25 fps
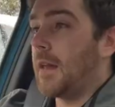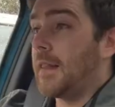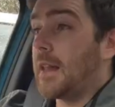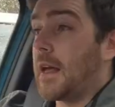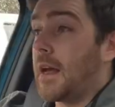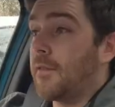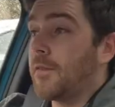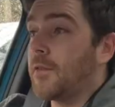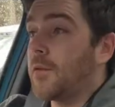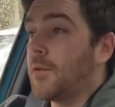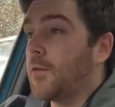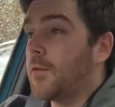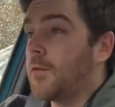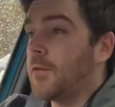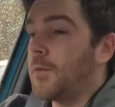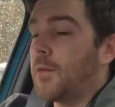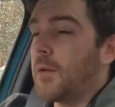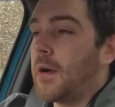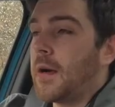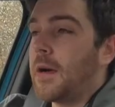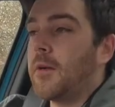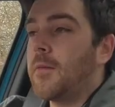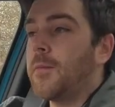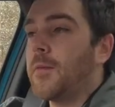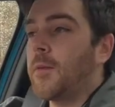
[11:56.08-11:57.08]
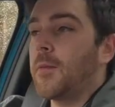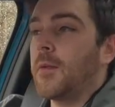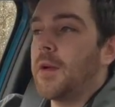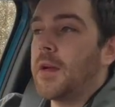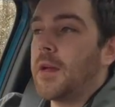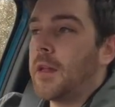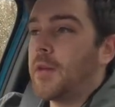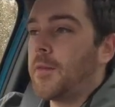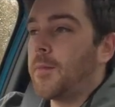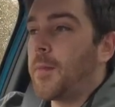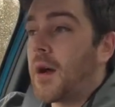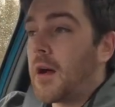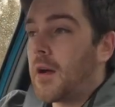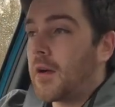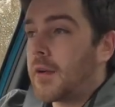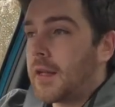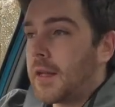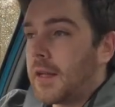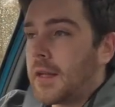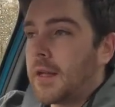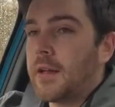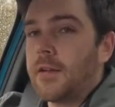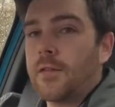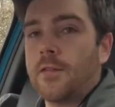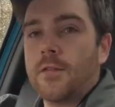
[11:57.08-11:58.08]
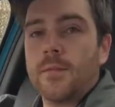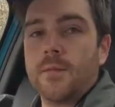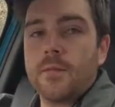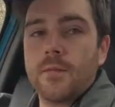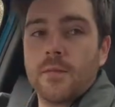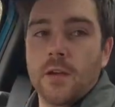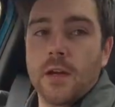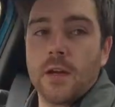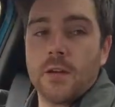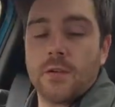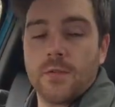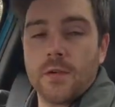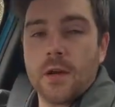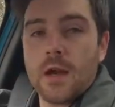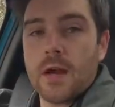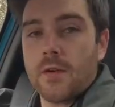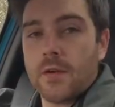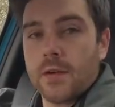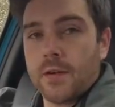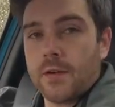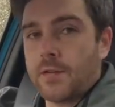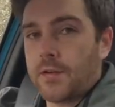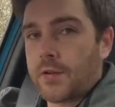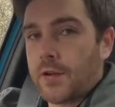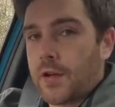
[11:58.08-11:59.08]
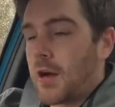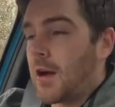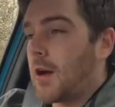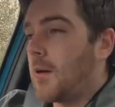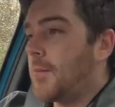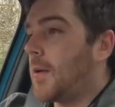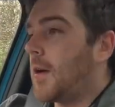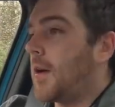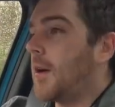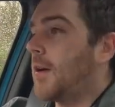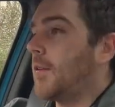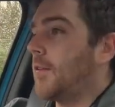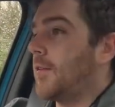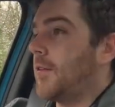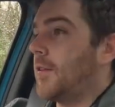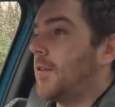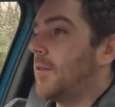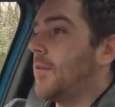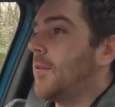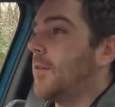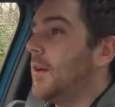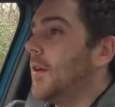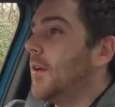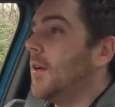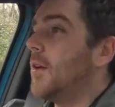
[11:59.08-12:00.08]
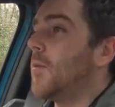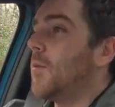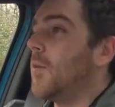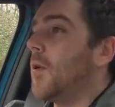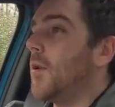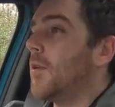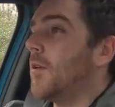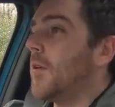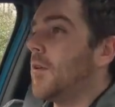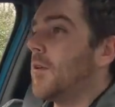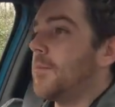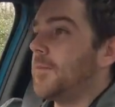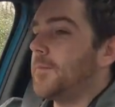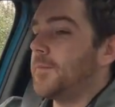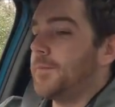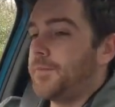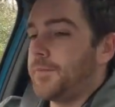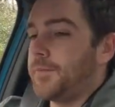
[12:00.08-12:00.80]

and that of course will help with parking in tighter areas and car parks and whatnot.